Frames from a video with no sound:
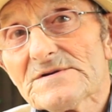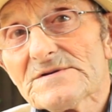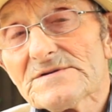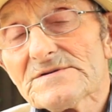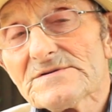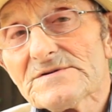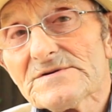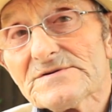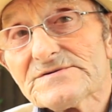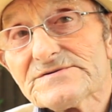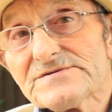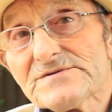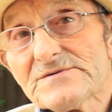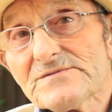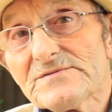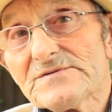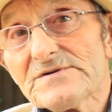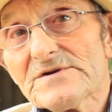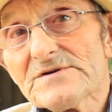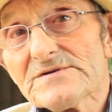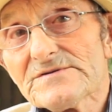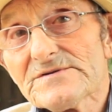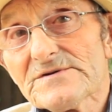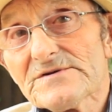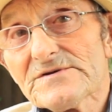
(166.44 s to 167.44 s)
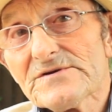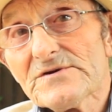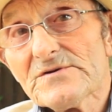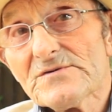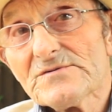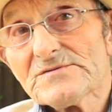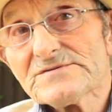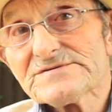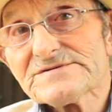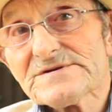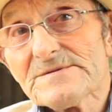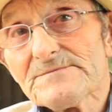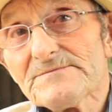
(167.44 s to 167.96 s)
the two the
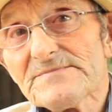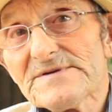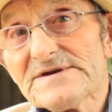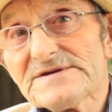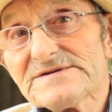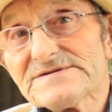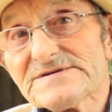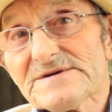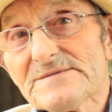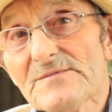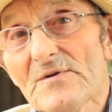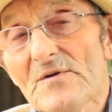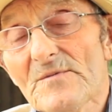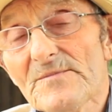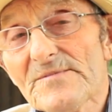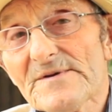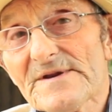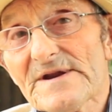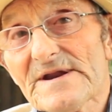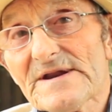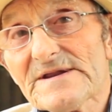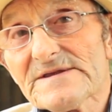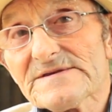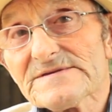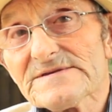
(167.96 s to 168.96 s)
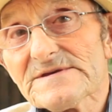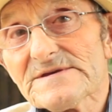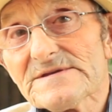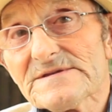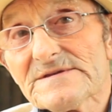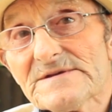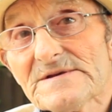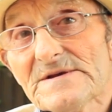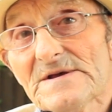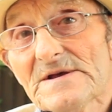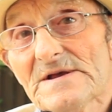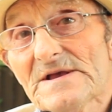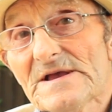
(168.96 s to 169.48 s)
youths that beat him up or anything.
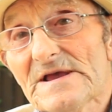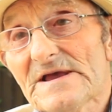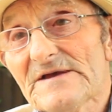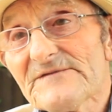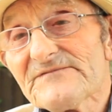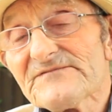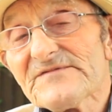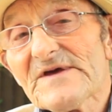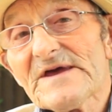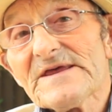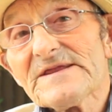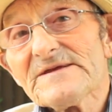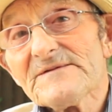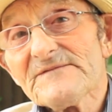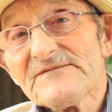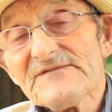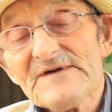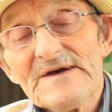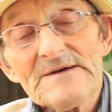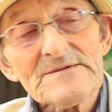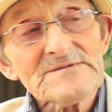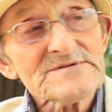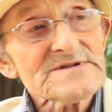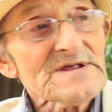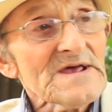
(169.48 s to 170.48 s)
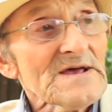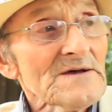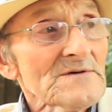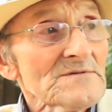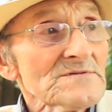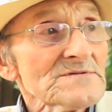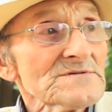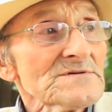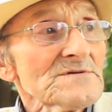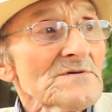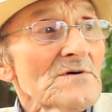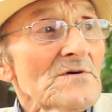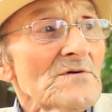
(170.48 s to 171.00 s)
If they'd have found
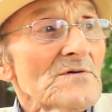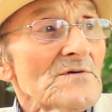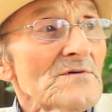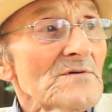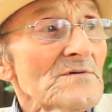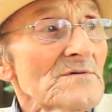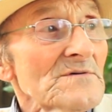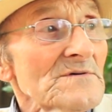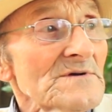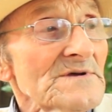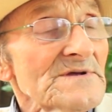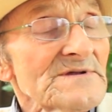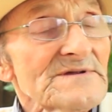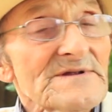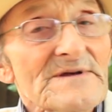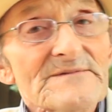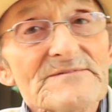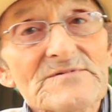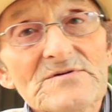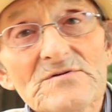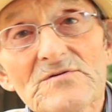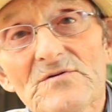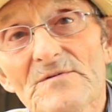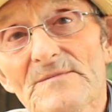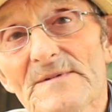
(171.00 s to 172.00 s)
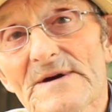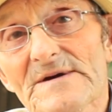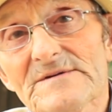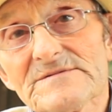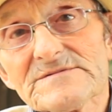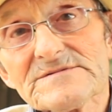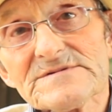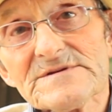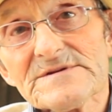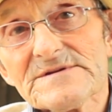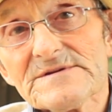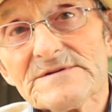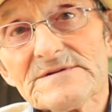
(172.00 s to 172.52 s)
out, or he'd ever come
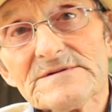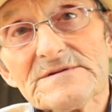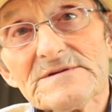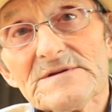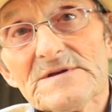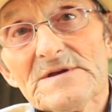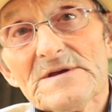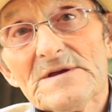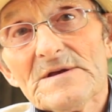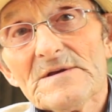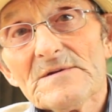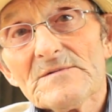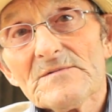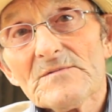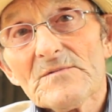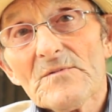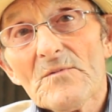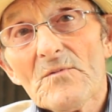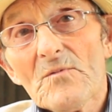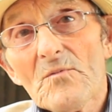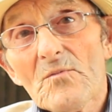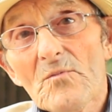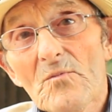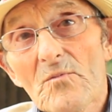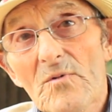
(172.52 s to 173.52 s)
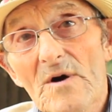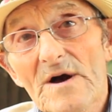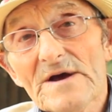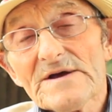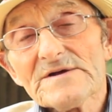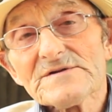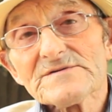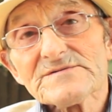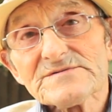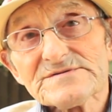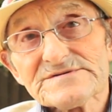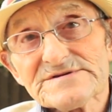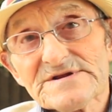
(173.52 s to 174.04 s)
out, they'd have,
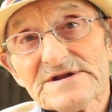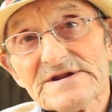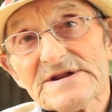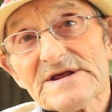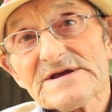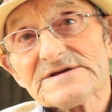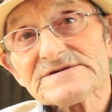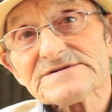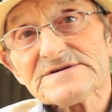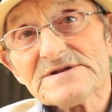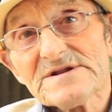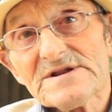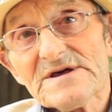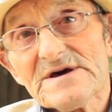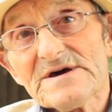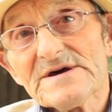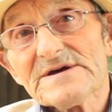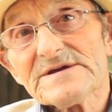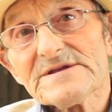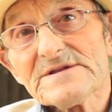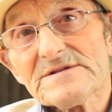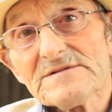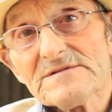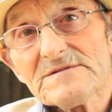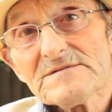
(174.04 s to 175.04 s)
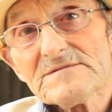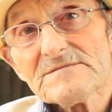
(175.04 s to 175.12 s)
Wilde was a national idol.